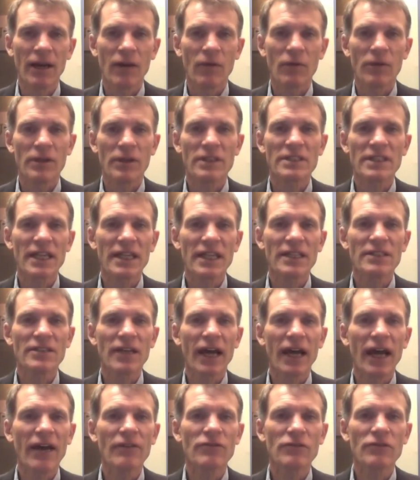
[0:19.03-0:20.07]
We're excited to
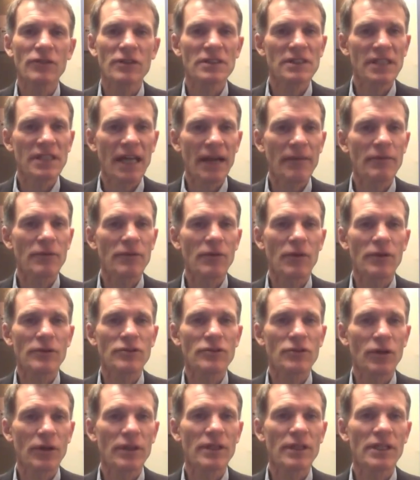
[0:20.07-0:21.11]
have Chris Labrador
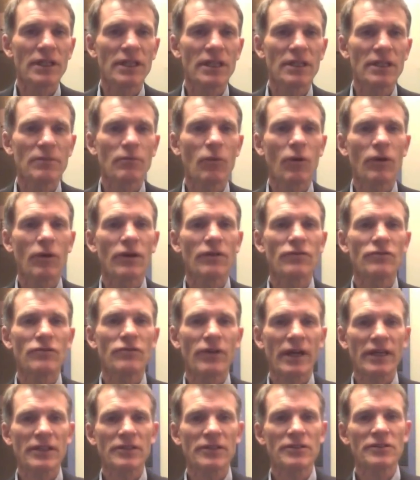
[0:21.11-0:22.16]
join the Board of
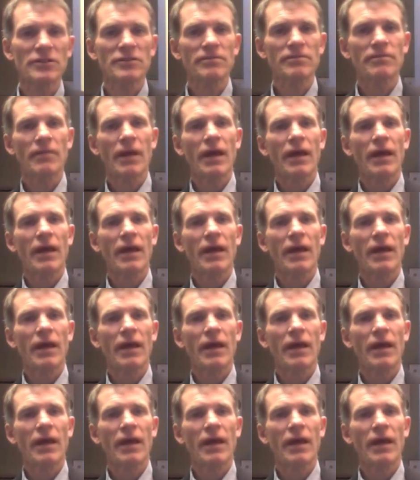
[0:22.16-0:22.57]
Directors.